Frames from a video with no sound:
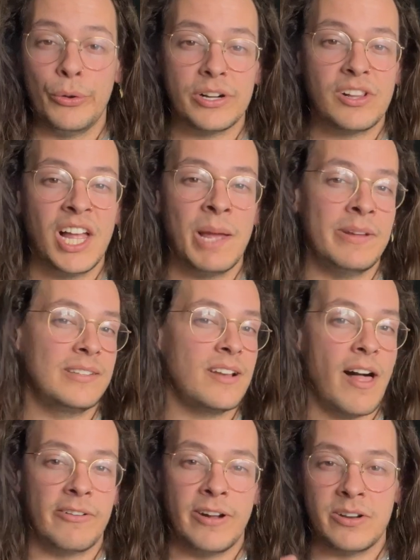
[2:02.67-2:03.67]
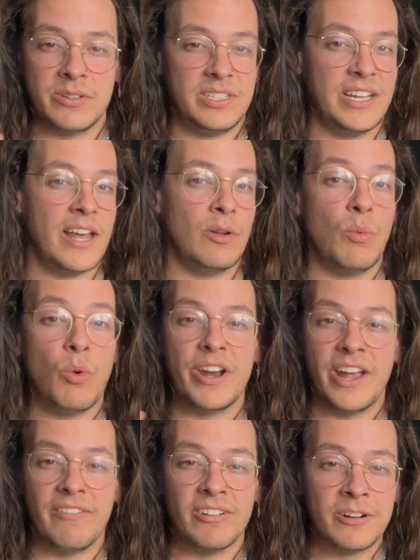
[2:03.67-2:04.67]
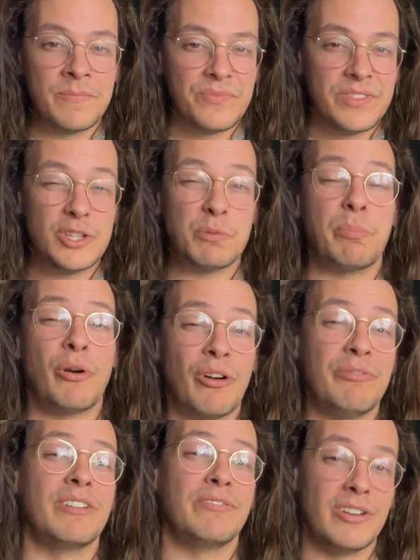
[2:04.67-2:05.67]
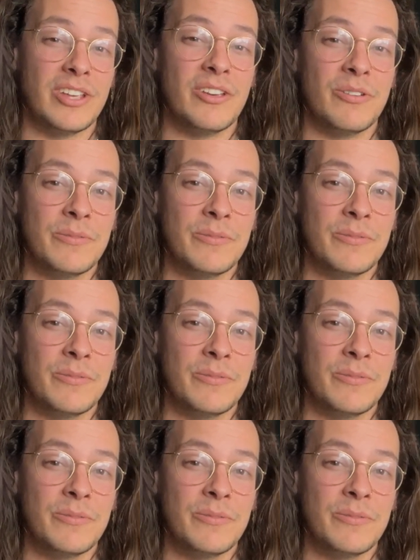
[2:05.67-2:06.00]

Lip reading: climates, Colorado, Seattle, whatever. These are perfect for you.